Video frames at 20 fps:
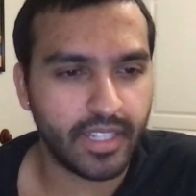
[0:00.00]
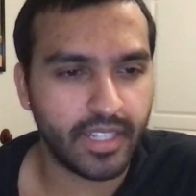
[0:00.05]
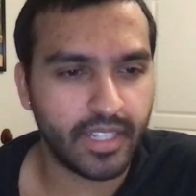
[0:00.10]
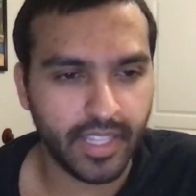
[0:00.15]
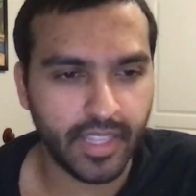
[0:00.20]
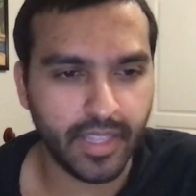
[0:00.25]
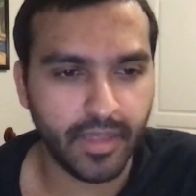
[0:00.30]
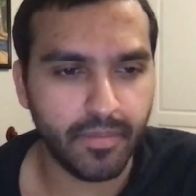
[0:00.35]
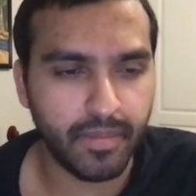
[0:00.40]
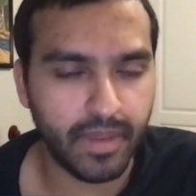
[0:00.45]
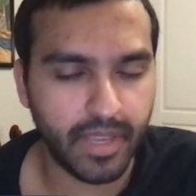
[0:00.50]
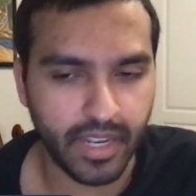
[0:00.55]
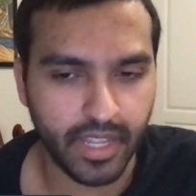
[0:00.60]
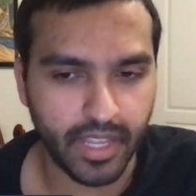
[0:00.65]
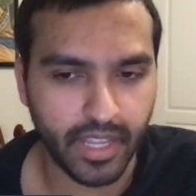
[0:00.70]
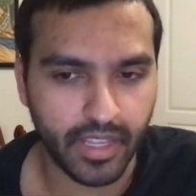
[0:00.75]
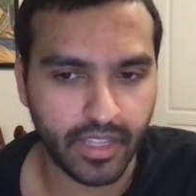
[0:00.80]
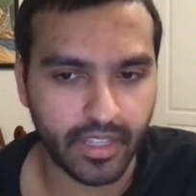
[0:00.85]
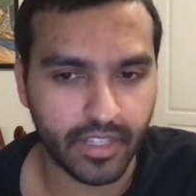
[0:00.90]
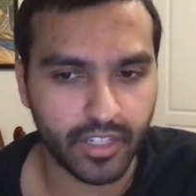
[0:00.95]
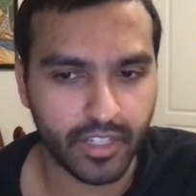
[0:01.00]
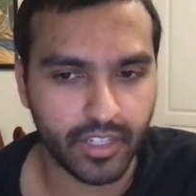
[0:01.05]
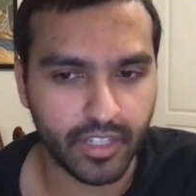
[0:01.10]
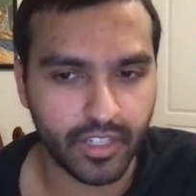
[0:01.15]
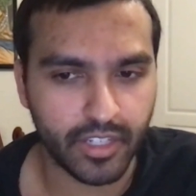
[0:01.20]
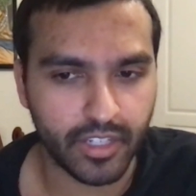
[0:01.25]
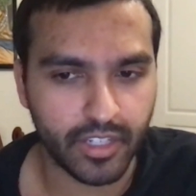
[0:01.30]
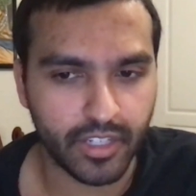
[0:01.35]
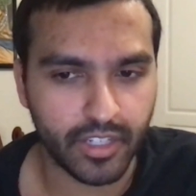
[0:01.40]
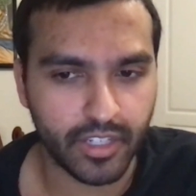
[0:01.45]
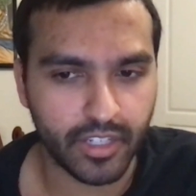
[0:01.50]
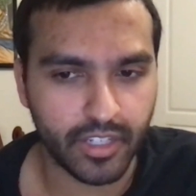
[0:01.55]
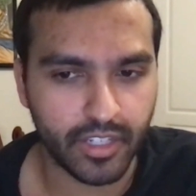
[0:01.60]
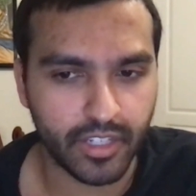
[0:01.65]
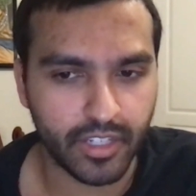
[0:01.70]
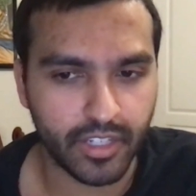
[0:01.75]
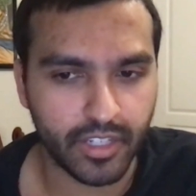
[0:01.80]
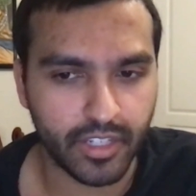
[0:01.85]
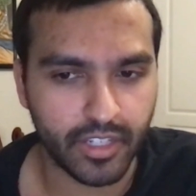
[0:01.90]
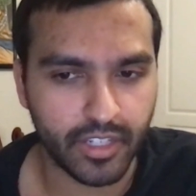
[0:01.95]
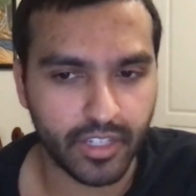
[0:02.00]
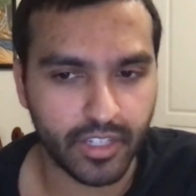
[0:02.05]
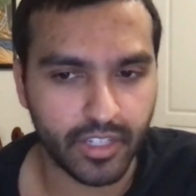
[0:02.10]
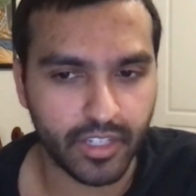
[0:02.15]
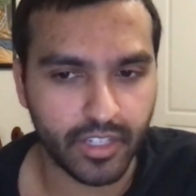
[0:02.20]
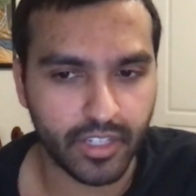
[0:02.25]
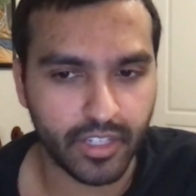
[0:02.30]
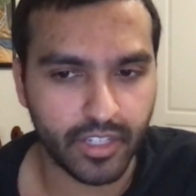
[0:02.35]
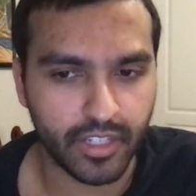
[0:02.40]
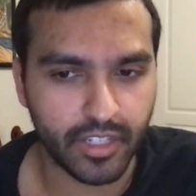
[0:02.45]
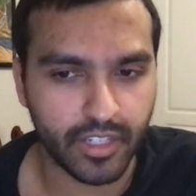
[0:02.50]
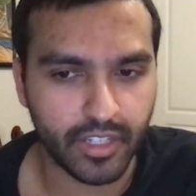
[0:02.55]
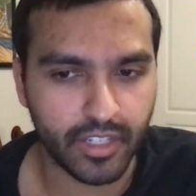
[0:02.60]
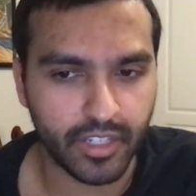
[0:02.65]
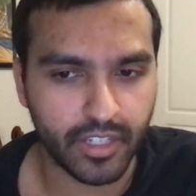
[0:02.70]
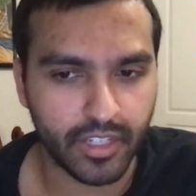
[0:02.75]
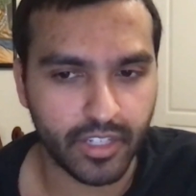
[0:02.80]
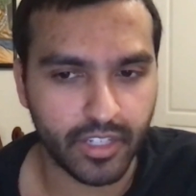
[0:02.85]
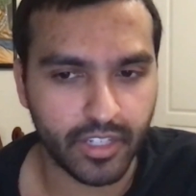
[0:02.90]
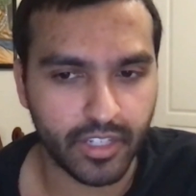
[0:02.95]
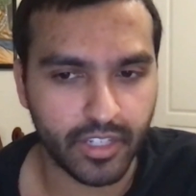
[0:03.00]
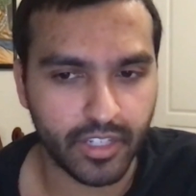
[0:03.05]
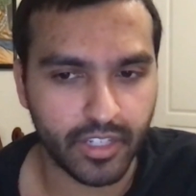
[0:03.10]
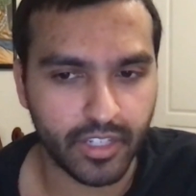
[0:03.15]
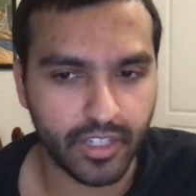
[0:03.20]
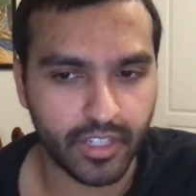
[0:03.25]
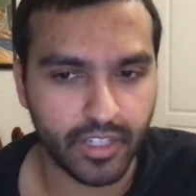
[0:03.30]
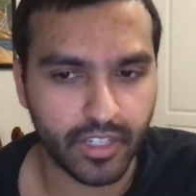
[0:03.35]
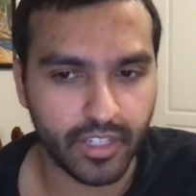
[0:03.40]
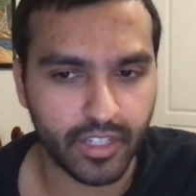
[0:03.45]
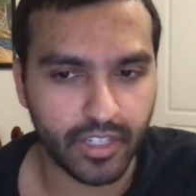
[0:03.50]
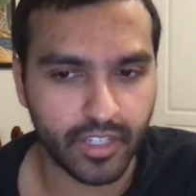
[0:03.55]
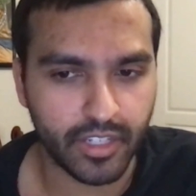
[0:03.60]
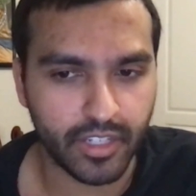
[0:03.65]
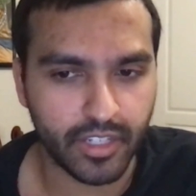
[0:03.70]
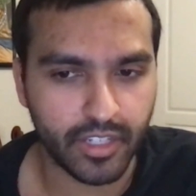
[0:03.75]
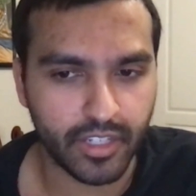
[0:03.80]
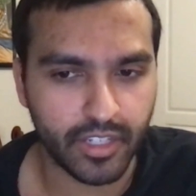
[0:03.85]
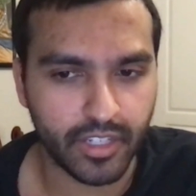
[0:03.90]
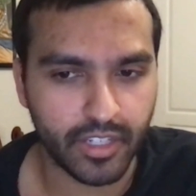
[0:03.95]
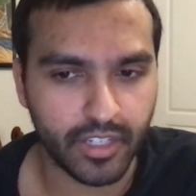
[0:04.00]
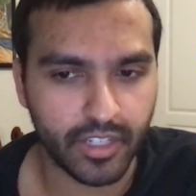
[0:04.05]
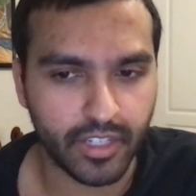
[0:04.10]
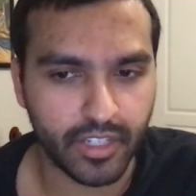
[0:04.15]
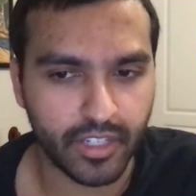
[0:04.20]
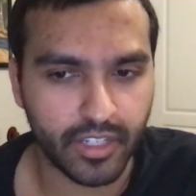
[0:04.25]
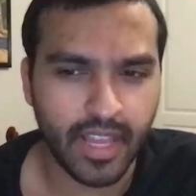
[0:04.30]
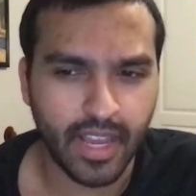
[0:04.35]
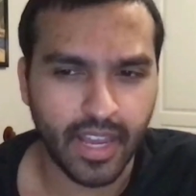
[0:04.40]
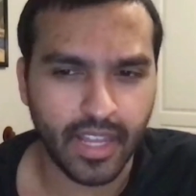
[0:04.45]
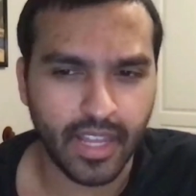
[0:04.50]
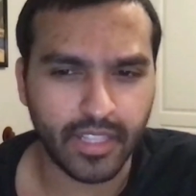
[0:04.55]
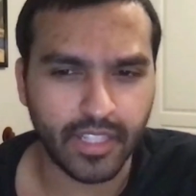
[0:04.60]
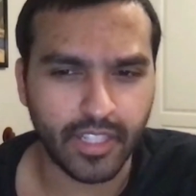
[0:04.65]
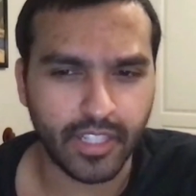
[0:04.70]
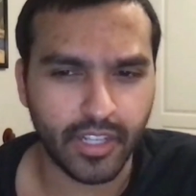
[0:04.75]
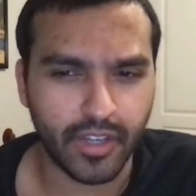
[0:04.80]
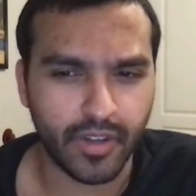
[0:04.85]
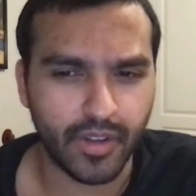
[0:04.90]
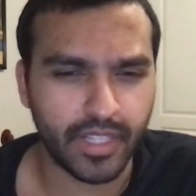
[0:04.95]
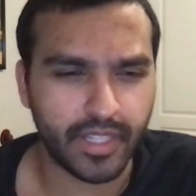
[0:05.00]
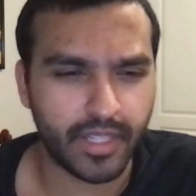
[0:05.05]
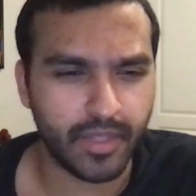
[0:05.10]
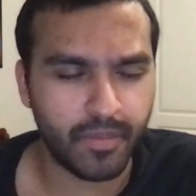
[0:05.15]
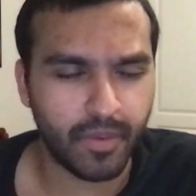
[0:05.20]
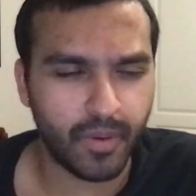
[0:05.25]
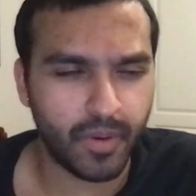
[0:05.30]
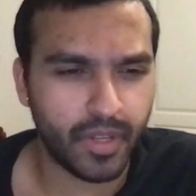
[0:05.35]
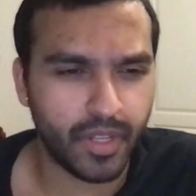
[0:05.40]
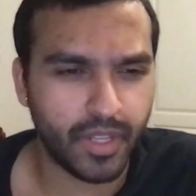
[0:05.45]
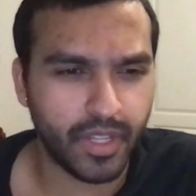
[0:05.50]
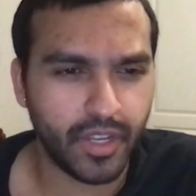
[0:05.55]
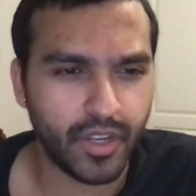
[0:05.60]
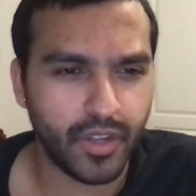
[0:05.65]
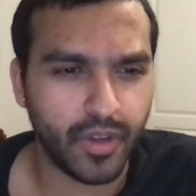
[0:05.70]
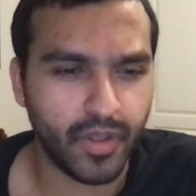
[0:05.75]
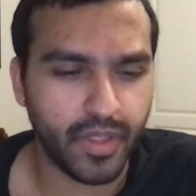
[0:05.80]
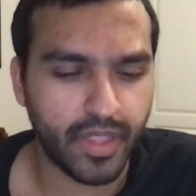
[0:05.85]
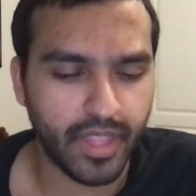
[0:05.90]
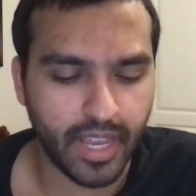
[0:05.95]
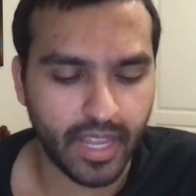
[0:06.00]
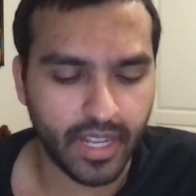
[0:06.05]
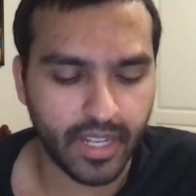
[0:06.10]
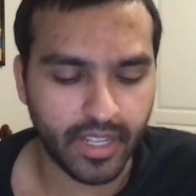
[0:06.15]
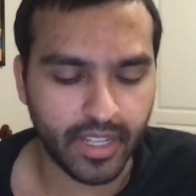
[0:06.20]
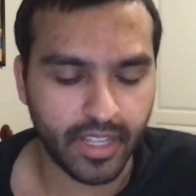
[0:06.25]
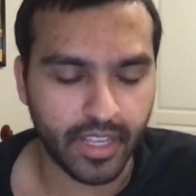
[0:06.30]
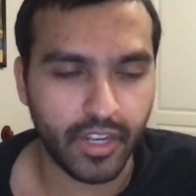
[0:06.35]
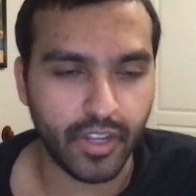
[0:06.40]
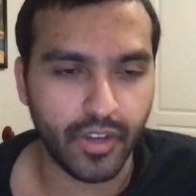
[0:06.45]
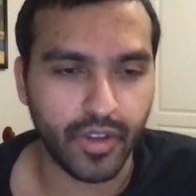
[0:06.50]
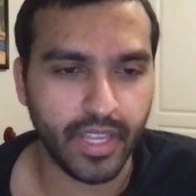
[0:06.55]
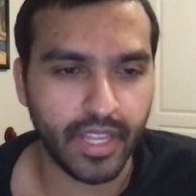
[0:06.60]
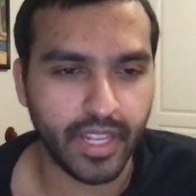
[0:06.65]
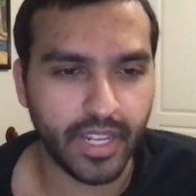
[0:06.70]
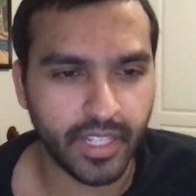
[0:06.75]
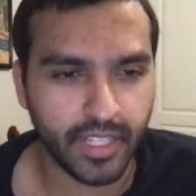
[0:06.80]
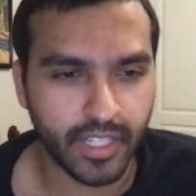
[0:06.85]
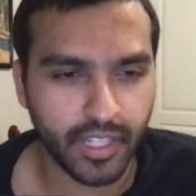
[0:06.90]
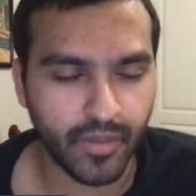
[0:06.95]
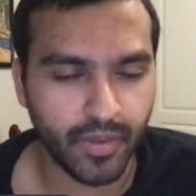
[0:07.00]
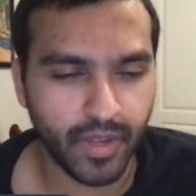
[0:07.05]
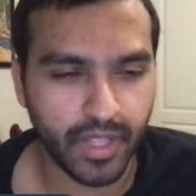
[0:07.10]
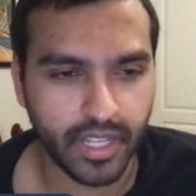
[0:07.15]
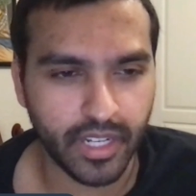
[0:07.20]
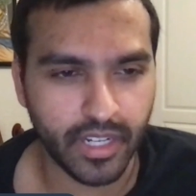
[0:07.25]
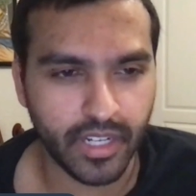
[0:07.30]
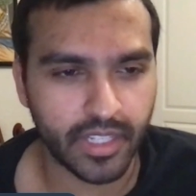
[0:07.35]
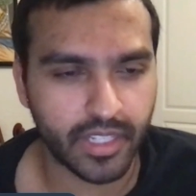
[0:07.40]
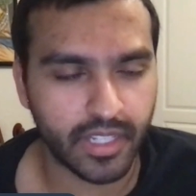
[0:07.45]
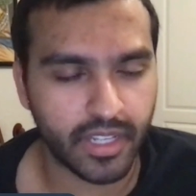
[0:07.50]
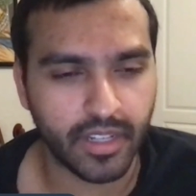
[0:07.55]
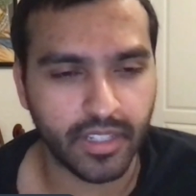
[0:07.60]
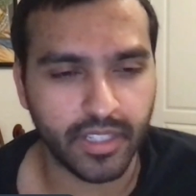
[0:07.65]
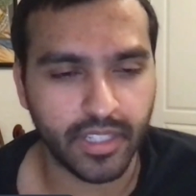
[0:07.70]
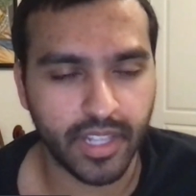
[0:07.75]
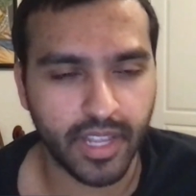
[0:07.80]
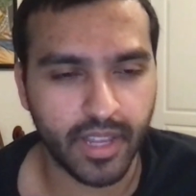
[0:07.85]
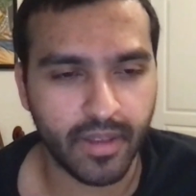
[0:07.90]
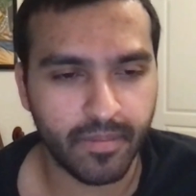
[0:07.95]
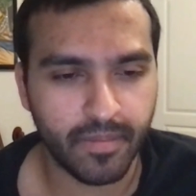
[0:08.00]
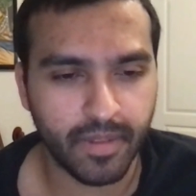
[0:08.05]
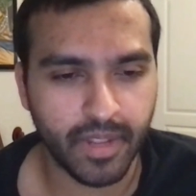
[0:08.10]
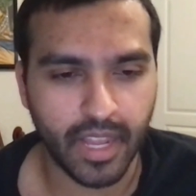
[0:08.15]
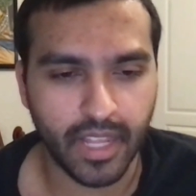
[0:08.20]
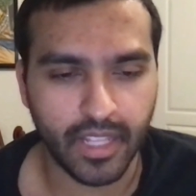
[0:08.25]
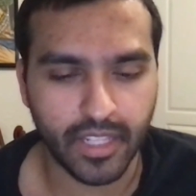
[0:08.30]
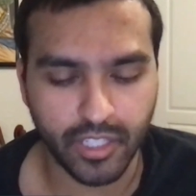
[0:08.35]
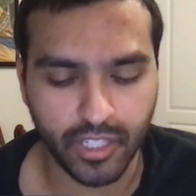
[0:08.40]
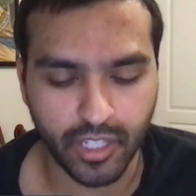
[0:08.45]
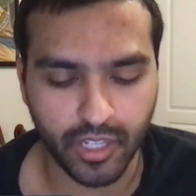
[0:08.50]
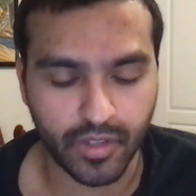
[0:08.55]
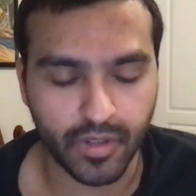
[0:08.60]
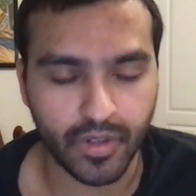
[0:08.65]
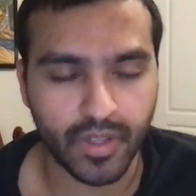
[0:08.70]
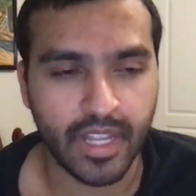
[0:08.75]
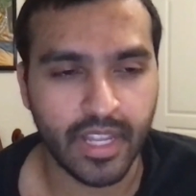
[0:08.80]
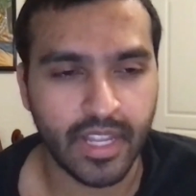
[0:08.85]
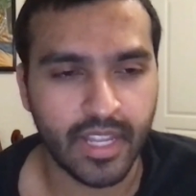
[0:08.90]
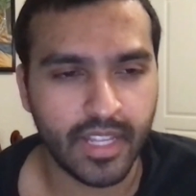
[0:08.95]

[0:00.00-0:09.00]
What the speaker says: of see the meaning transcribed there from the Sanskrit to the Bhojpuri. And so it's important to know that, it is a religious concept. And so